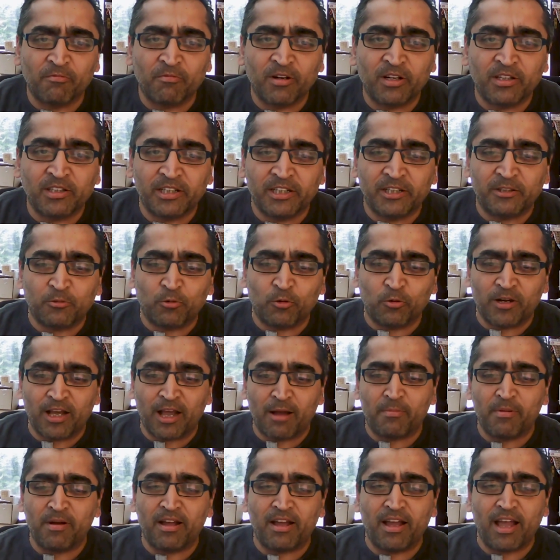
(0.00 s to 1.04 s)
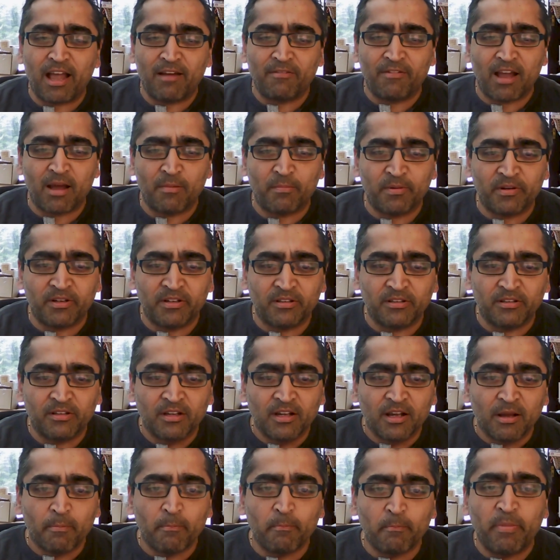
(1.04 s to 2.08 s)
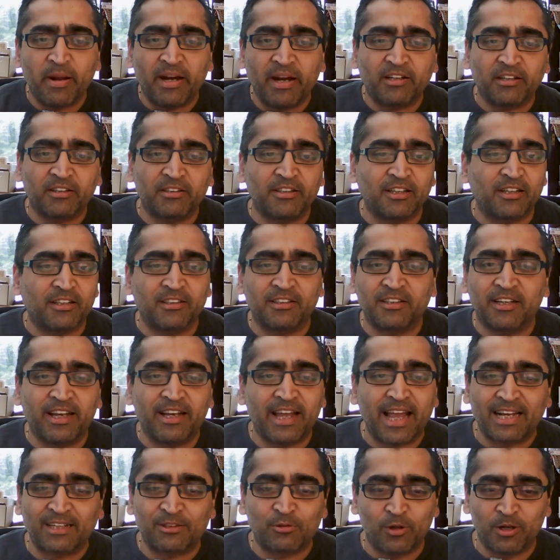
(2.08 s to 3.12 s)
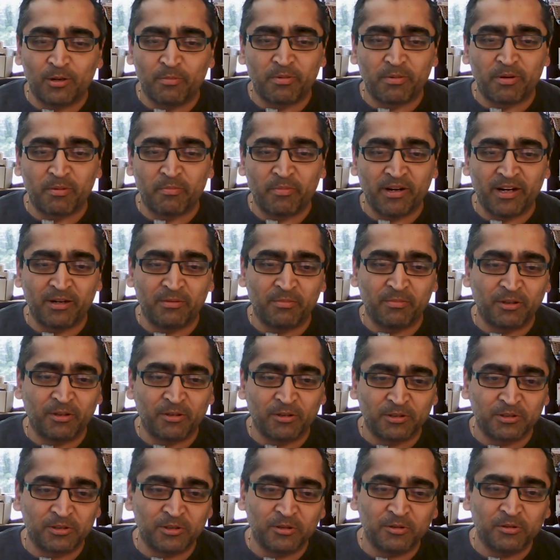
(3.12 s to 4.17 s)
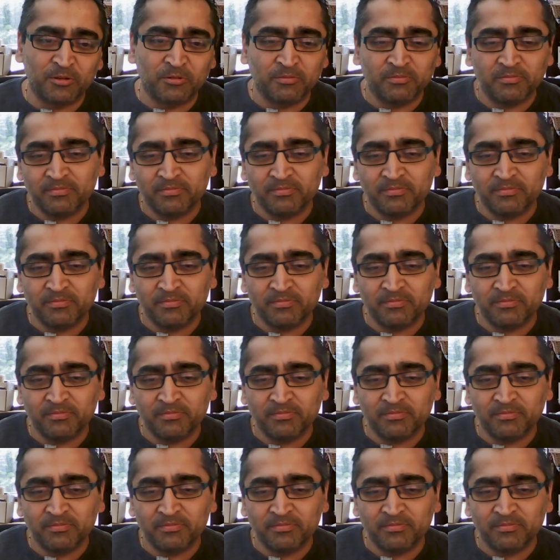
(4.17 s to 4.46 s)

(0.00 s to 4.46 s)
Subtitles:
someone, it could have happened better than they actually prepared, because, you